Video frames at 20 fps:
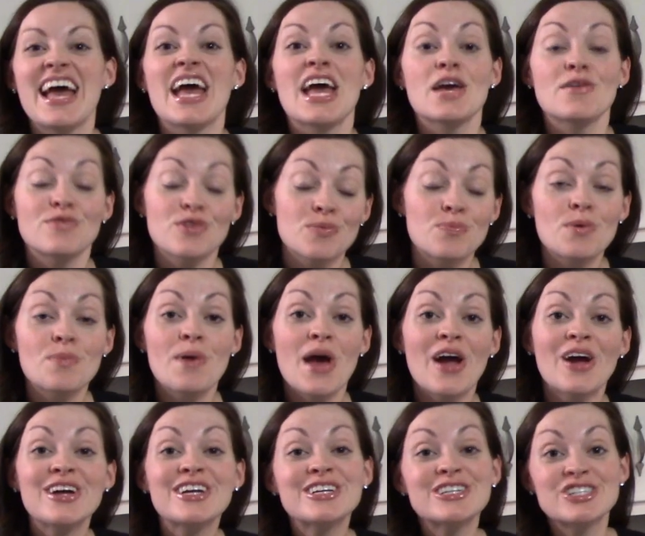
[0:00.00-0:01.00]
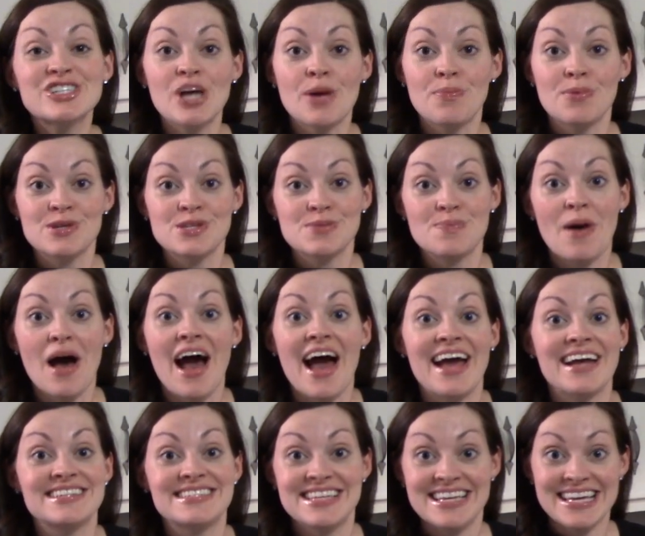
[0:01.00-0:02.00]
If you're preparing your shepherd's pie
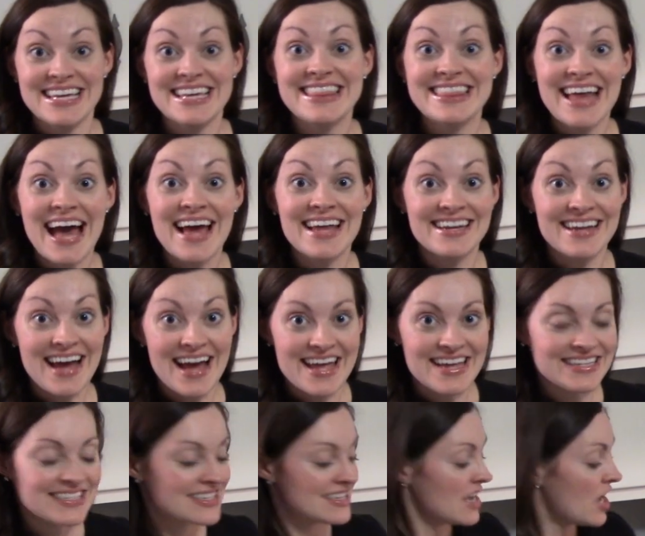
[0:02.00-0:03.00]
to eat that night,